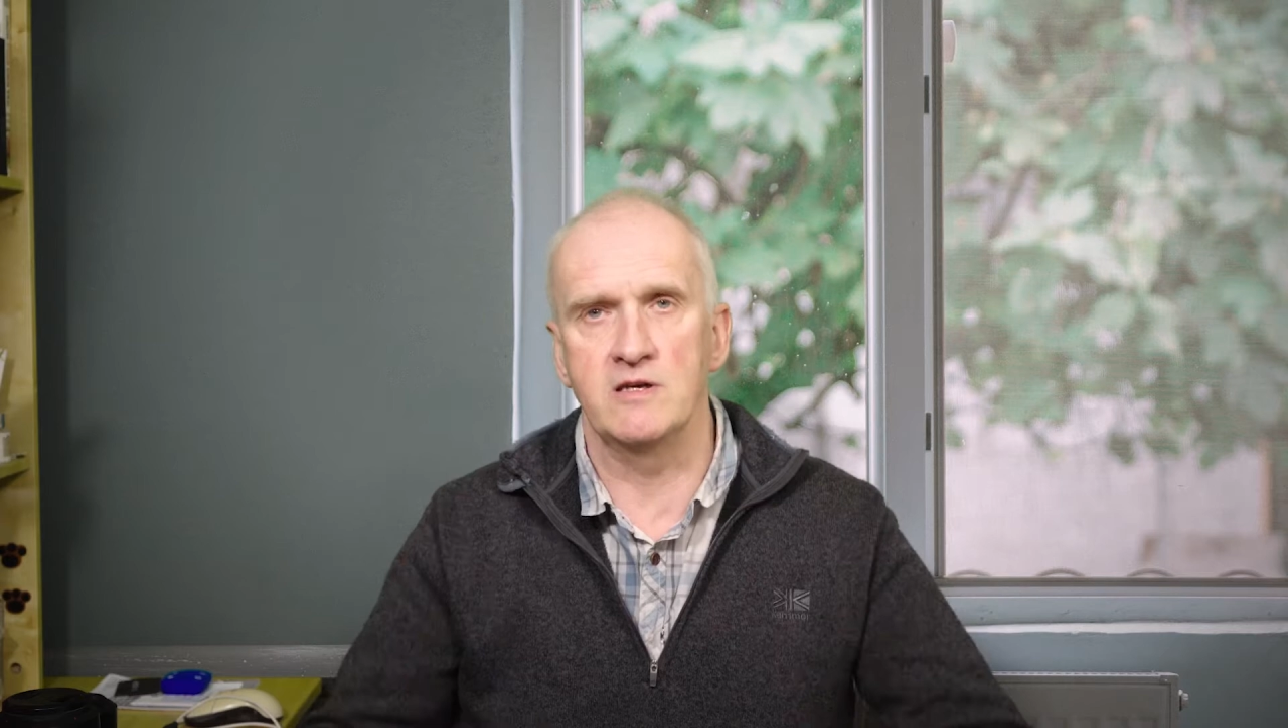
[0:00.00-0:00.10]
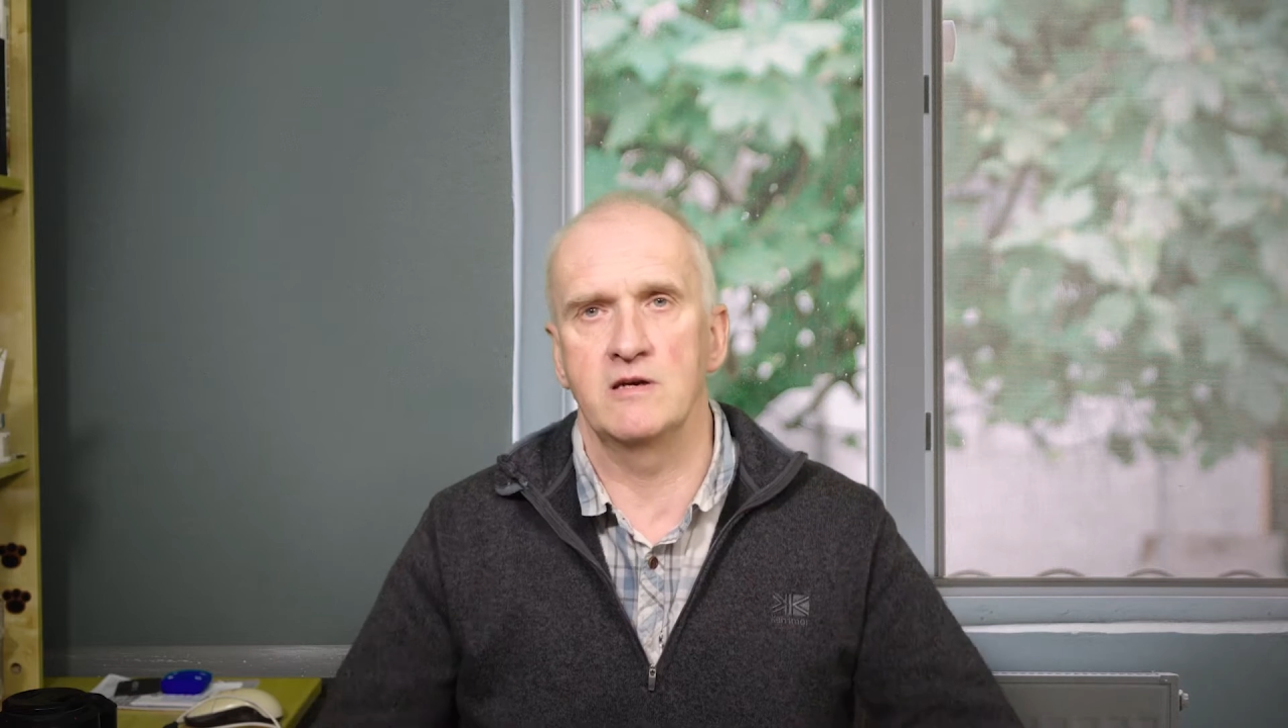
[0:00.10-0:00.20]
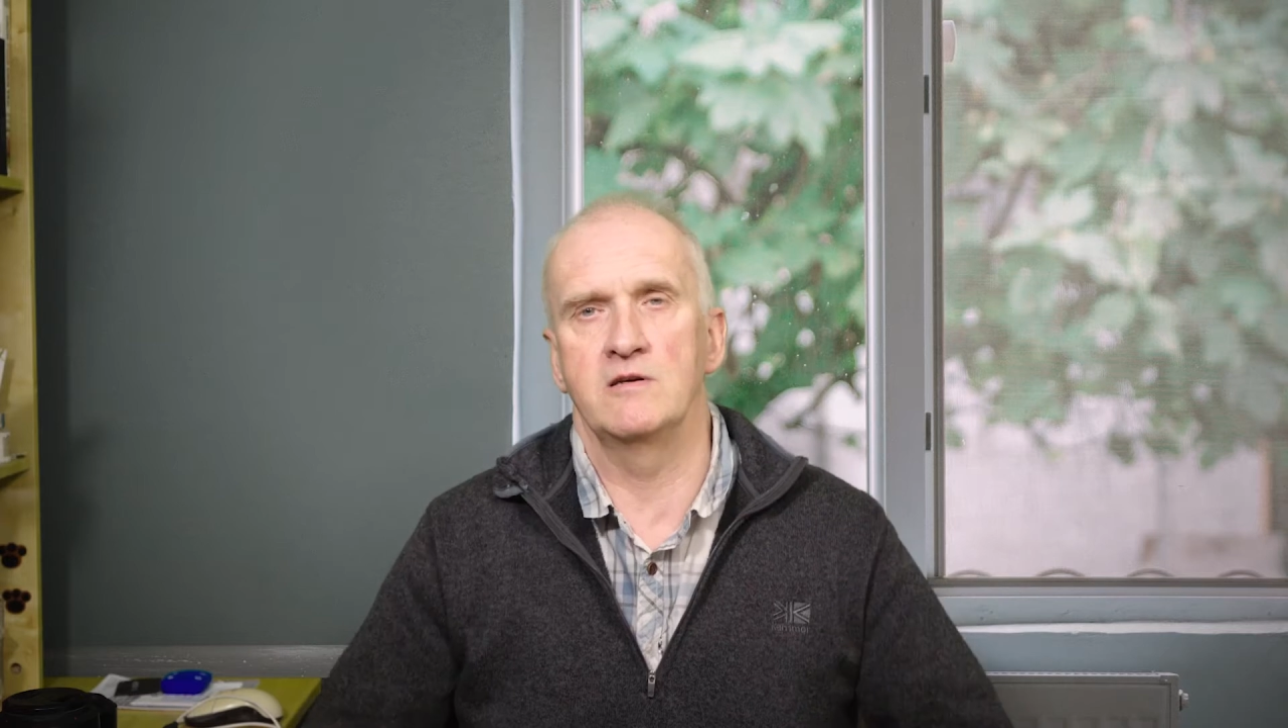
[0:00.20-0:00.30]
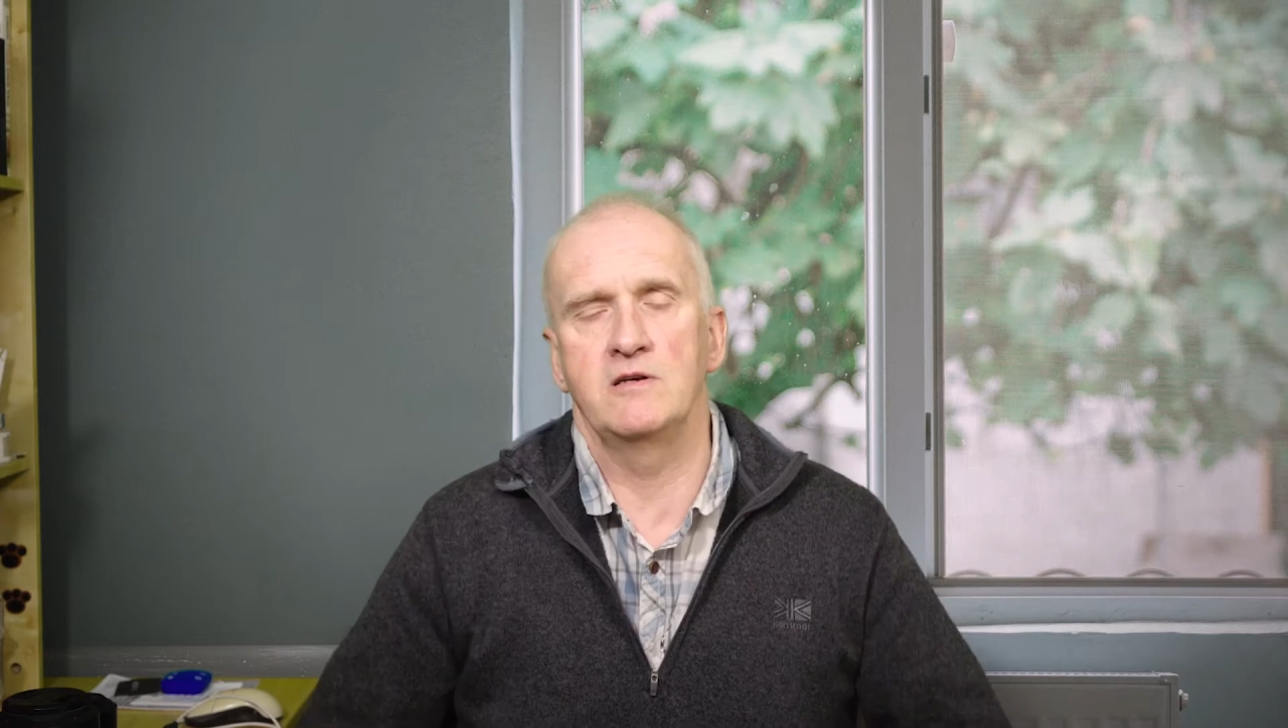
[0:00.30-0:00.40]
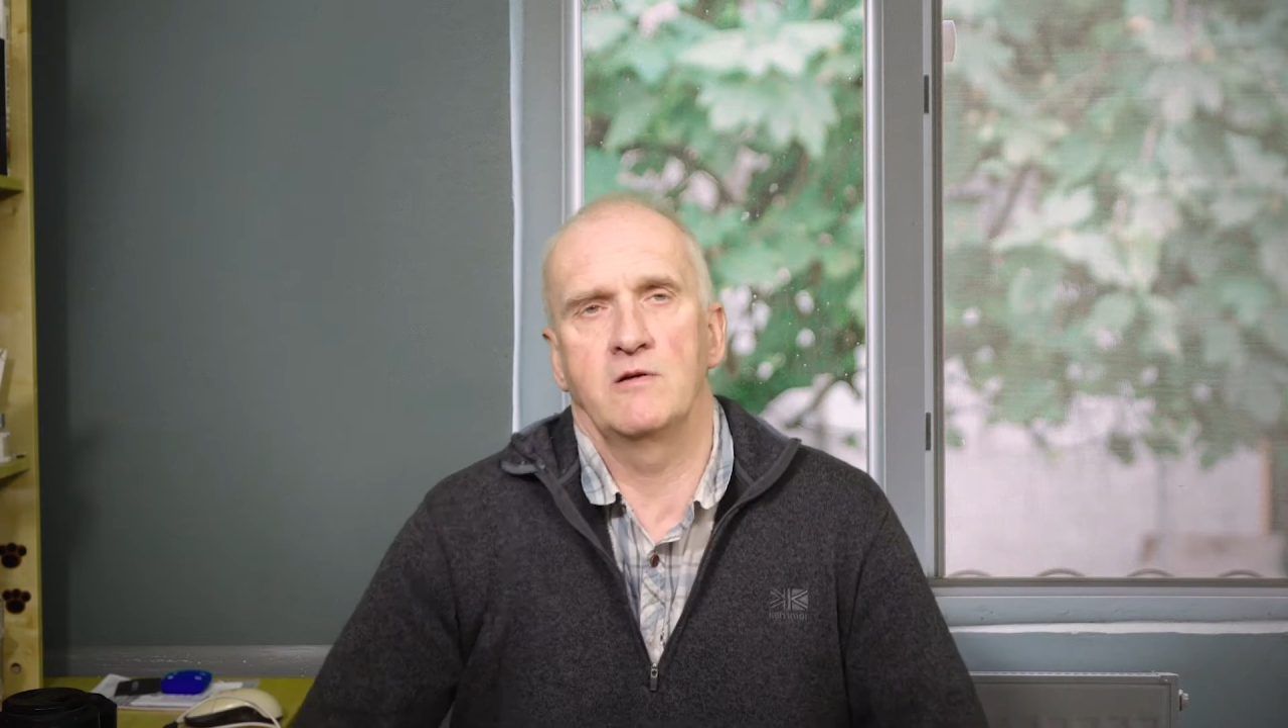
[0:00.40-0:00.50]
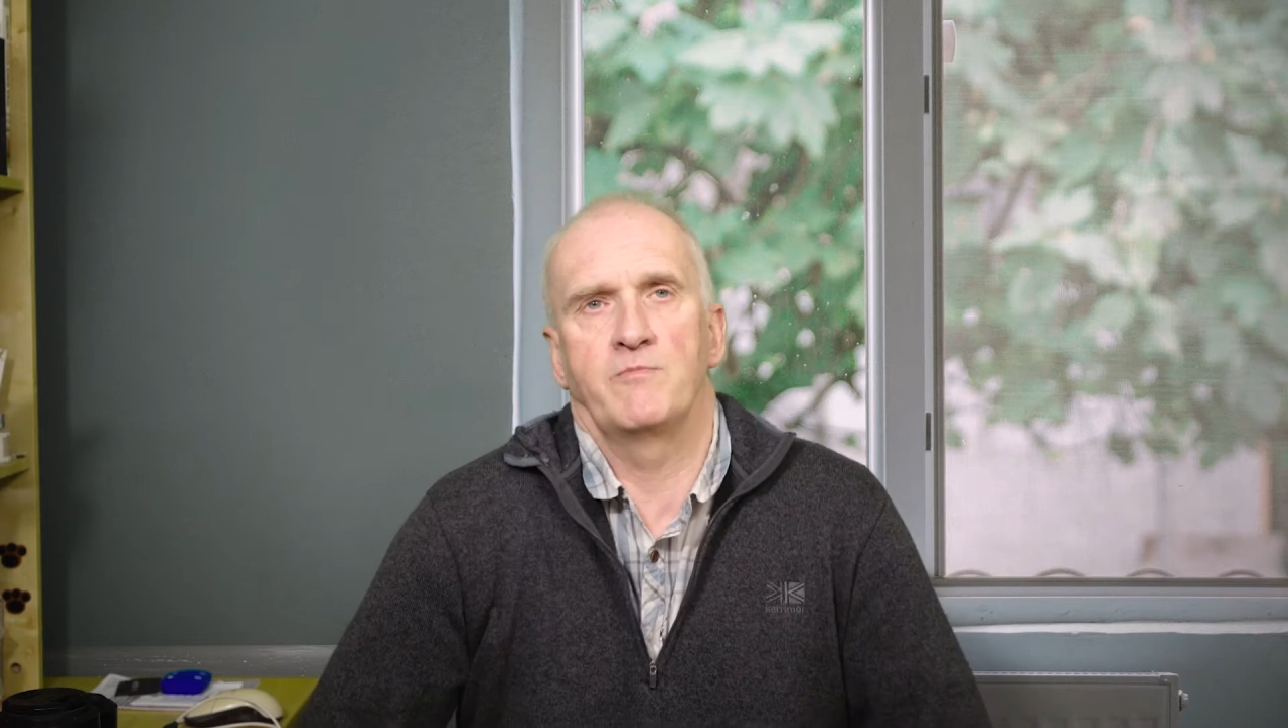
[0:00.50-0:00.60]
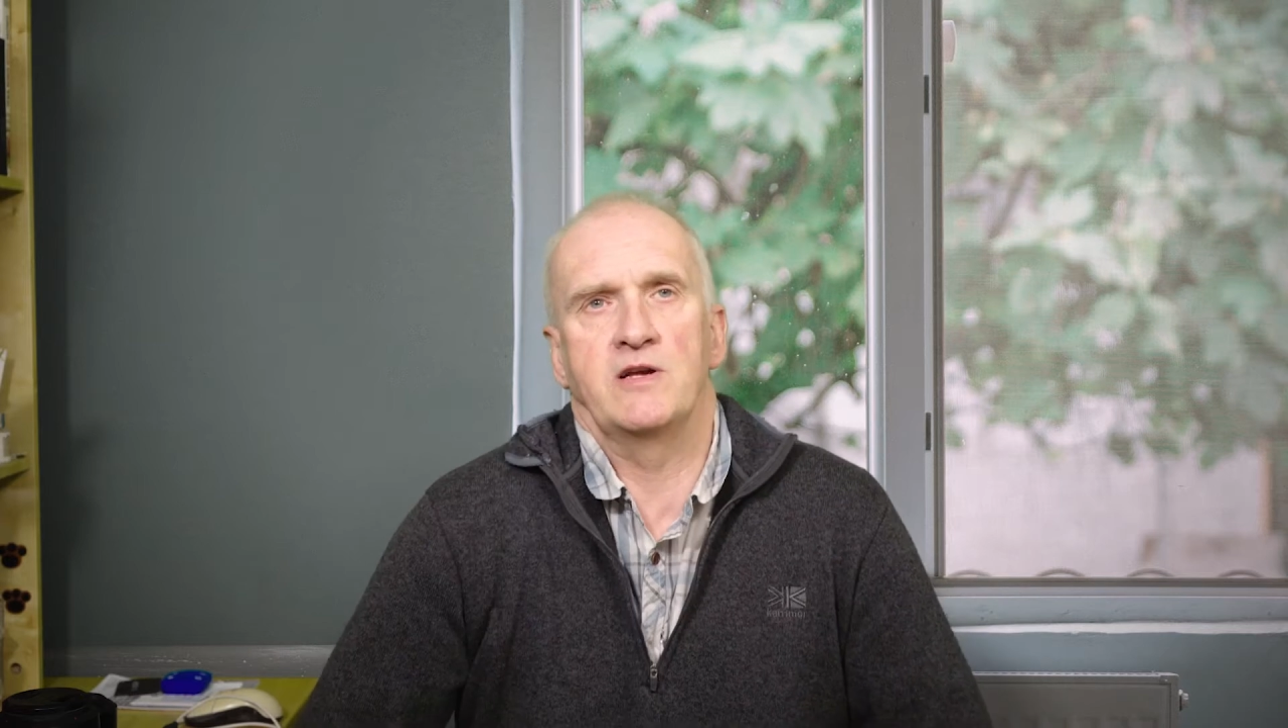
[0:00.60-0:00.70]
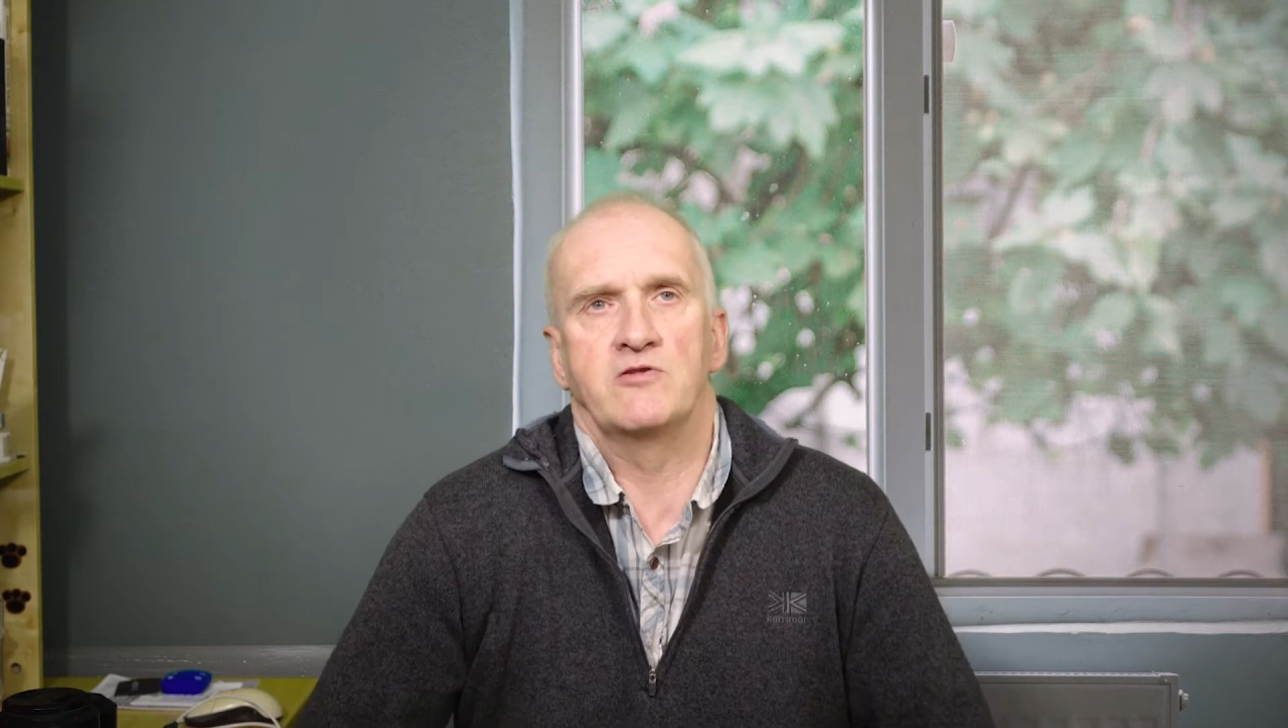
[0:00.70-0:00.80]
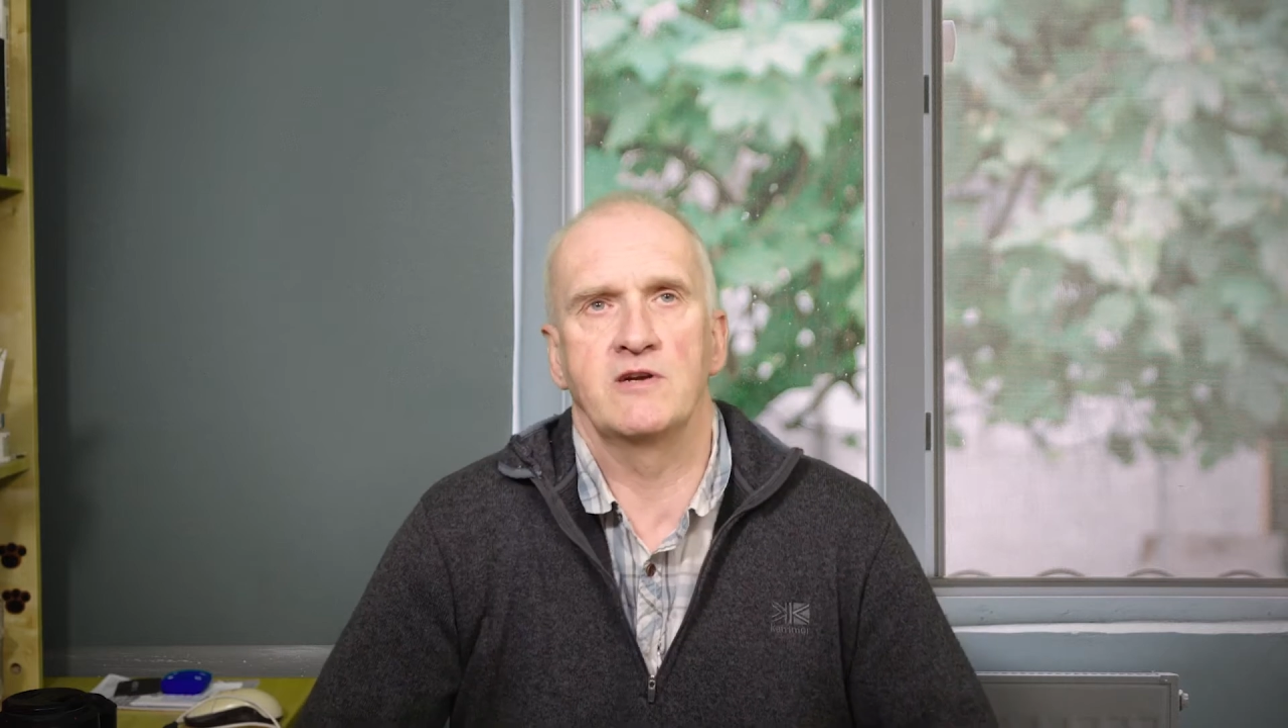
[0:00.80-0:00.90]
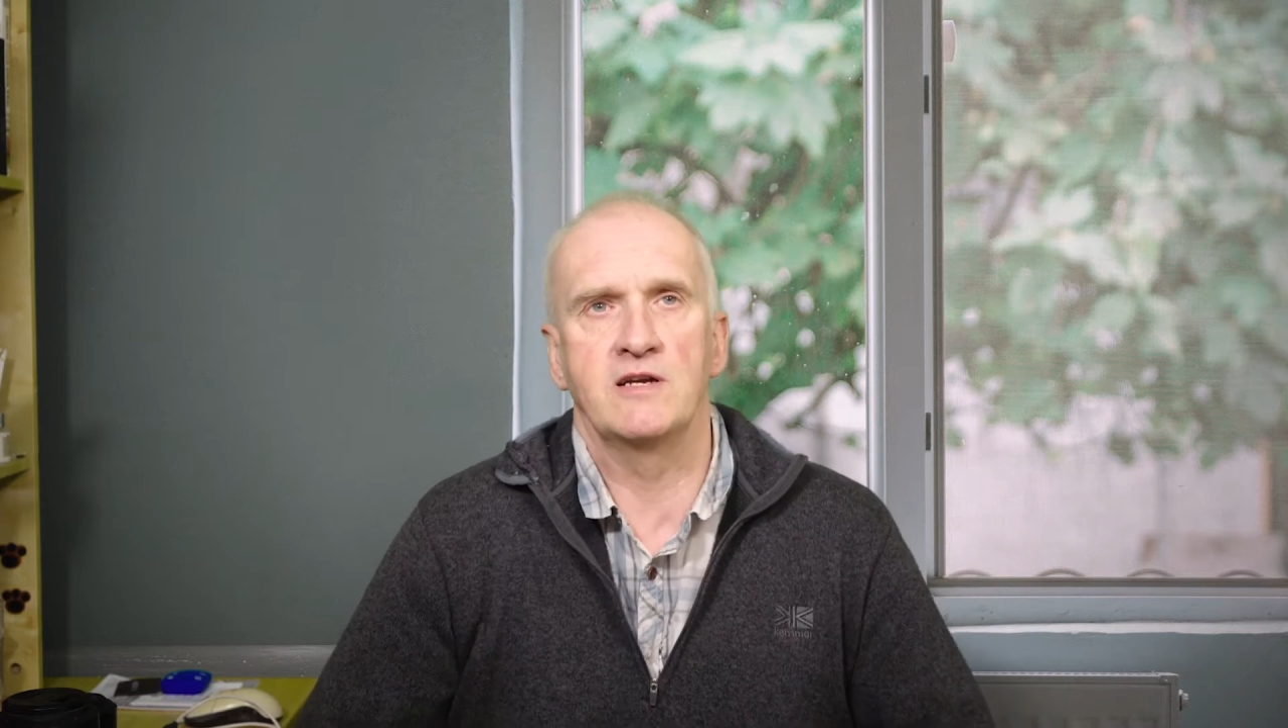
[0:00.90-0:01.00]
you're
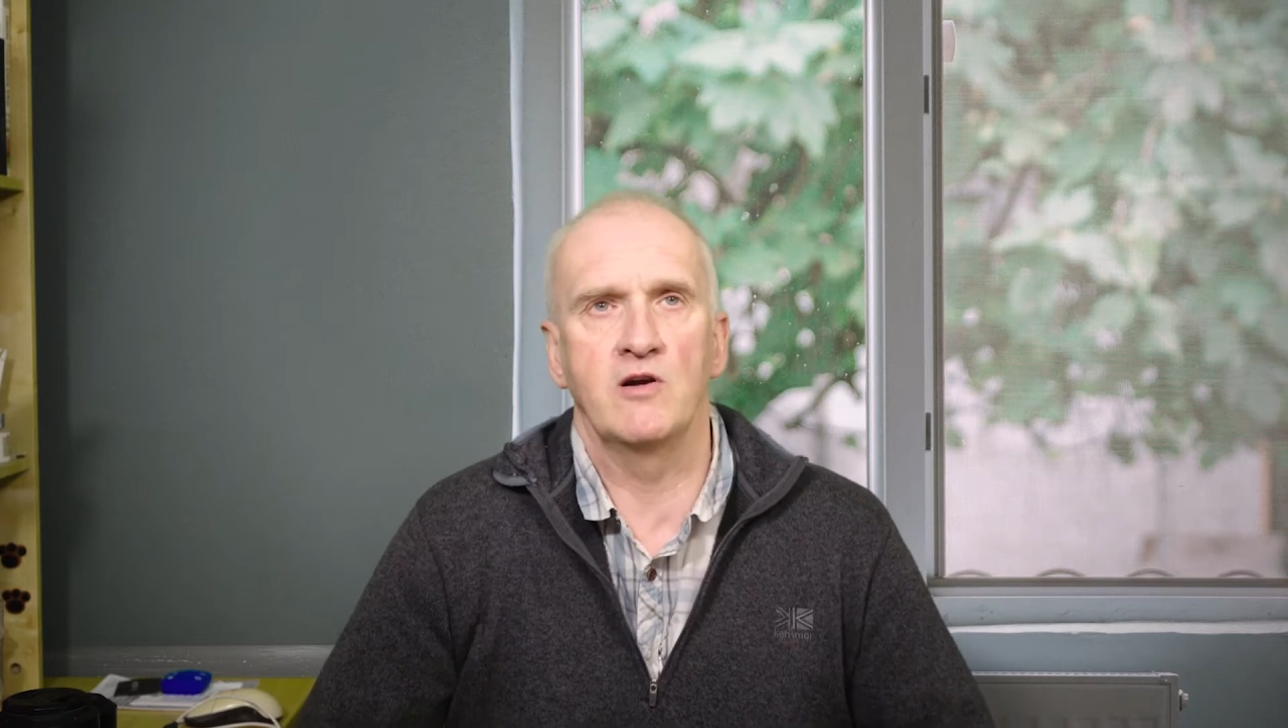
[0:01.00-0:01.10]
picturing